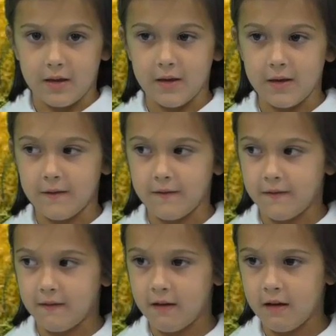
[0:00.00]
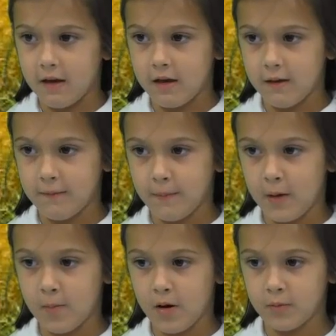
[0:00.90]
If if
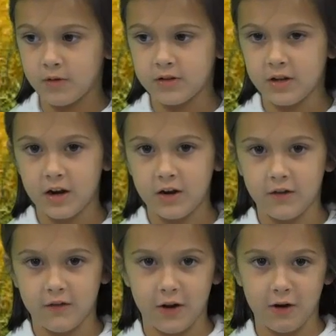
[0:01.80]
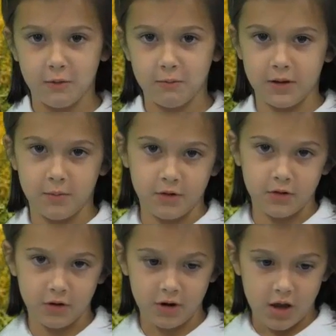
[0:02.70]
my mom was tired of carrying my
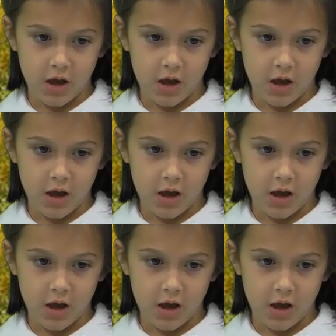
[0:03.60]
brother,